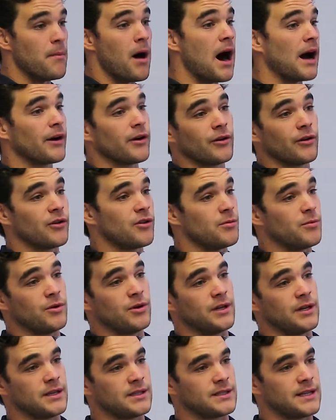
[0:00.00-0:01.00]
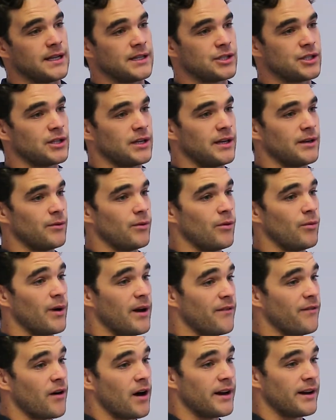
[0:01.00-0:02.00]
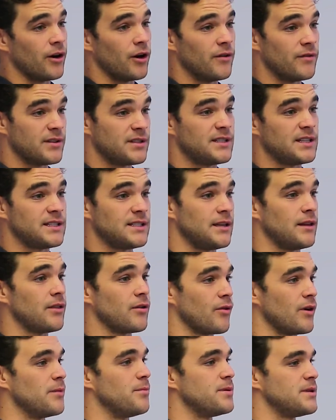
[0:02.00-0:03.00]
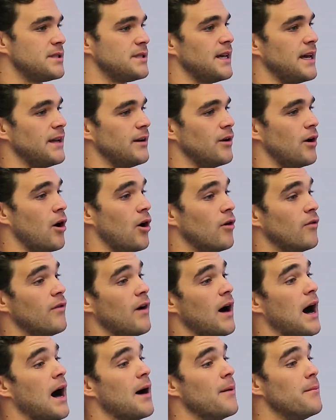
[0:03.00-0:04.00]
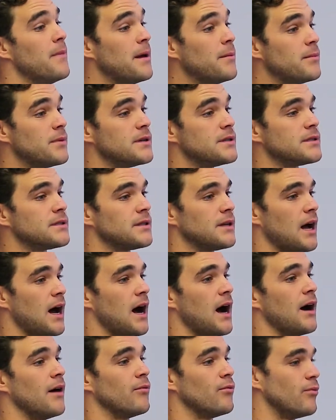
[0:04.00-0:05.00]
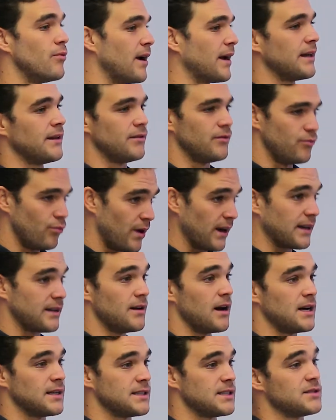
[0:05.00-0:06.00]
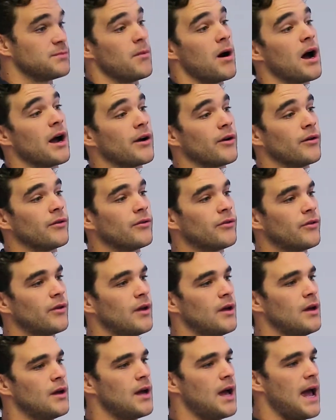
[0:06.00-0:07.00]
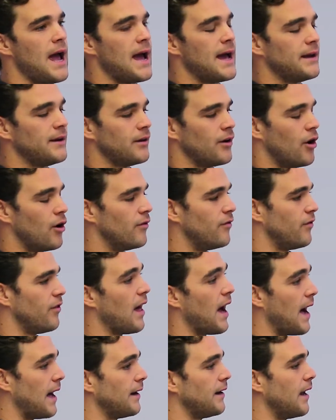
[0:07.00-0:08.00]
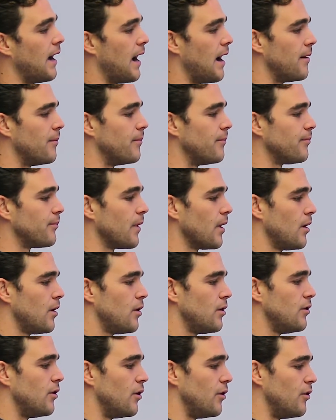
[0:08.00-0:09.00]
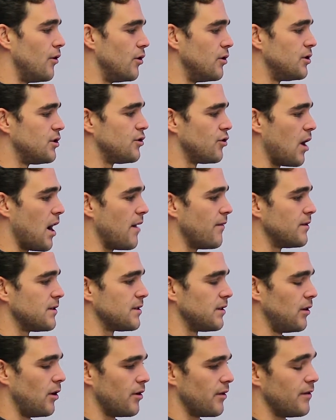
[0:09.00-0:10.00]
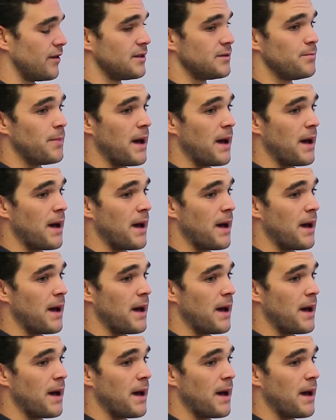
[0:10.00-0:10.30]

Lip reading: migrant community, essentially. Well, we're finding over 63% of our members are recognised as migrants. And of that, those drivers, a lot of there's